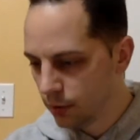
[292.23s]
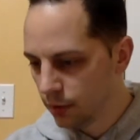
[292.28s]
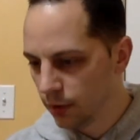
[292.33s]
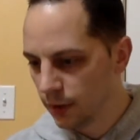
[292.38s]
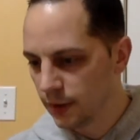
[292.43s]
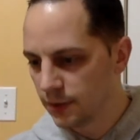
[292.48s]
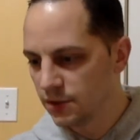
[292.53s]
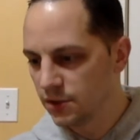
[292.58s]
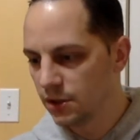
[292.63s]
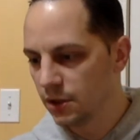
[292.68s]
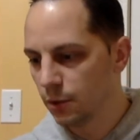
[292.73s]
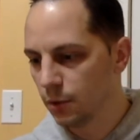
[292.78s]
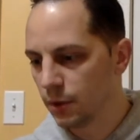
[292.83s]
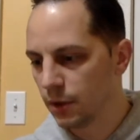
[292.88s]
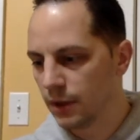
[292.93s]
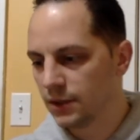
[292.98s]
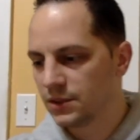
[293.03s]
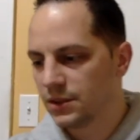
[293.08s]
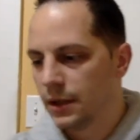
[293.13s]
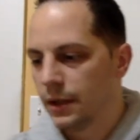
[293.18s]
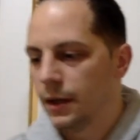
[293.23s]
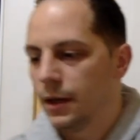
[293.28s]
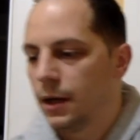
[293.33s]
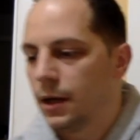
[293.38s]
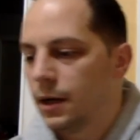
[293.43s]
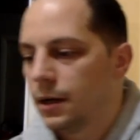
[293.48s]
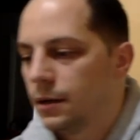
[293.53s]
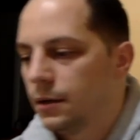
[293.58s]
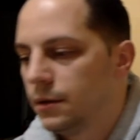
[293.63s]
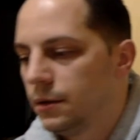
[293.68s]
Let's see what else I
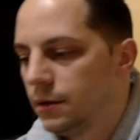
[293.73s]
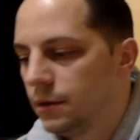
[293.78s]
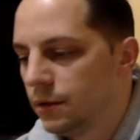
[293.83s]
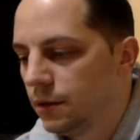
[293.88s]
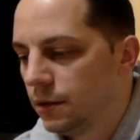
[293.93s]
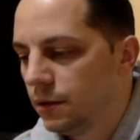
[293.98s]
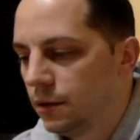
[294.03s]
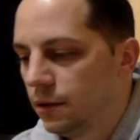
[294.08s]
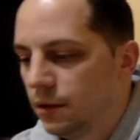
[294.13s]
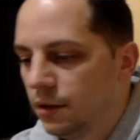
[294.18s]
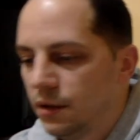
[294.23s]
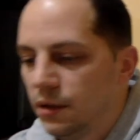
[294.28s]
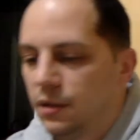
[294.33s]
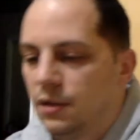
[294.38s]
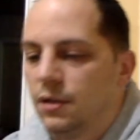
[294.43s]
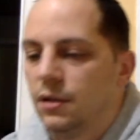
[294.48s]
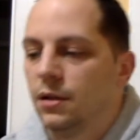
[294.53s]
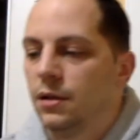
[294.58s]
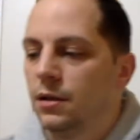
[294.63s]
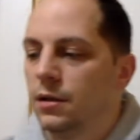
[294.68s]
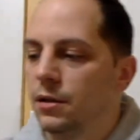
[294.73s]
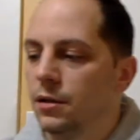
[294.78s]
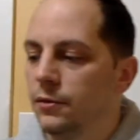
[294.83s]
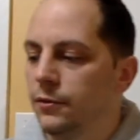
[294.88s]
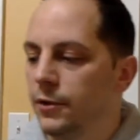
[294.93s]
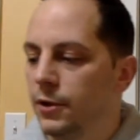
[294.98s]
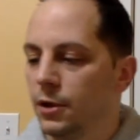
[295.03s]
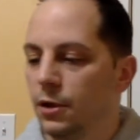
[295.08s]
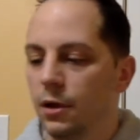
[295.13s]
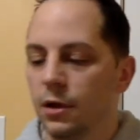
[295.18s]
got. If
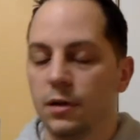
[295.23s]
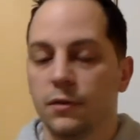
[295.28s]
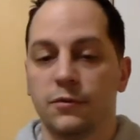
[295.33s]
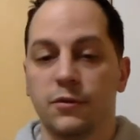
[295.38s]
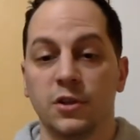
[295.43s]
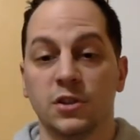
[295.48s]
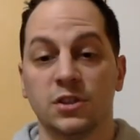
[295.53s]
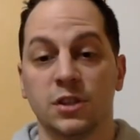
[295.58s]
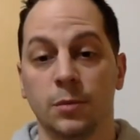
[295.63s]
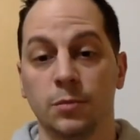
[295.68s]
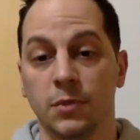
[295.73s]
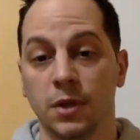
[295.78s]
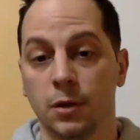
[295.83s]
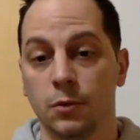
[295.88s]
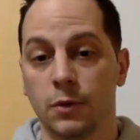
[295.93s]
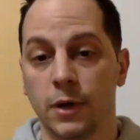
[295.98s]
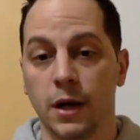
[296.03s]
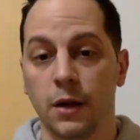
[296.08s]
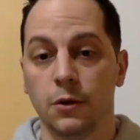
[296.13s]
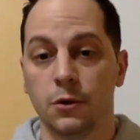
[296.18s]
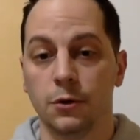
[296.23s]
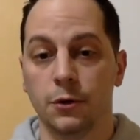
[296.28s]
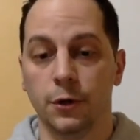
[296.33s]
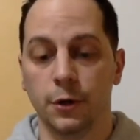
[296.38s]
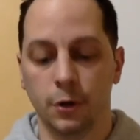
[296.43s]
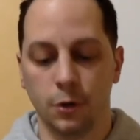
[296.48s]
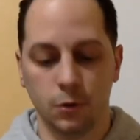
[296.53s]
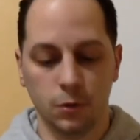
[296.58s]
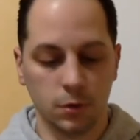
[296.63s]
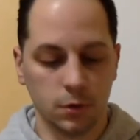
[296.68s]
you're looking for something rather
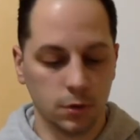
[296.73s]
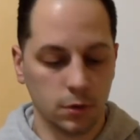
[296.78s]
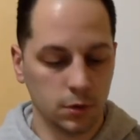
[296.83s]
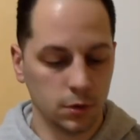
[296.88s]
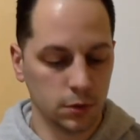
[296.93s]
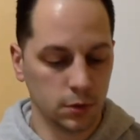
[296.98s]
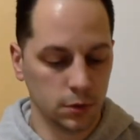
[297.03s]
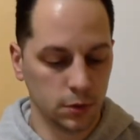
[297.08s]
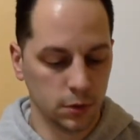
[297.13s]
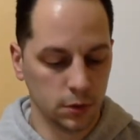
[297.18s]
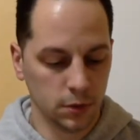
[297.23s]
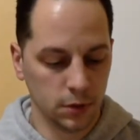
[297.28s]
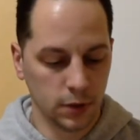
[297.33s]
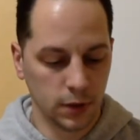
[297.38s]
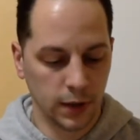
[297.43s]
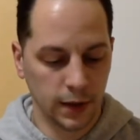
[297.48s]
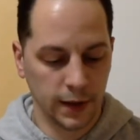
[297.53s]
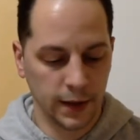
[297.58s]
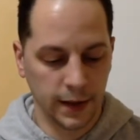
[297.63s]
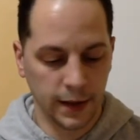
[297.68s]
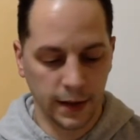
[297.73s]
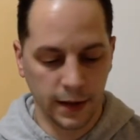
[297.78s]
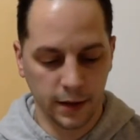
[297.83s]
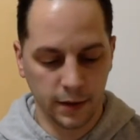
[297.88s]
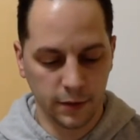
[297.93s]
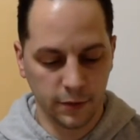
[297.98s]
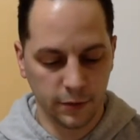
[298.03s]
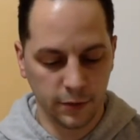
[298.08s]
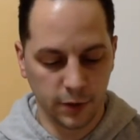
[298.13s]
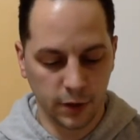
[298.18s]
new, I
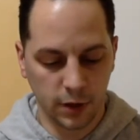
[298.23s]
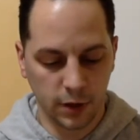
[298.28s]
have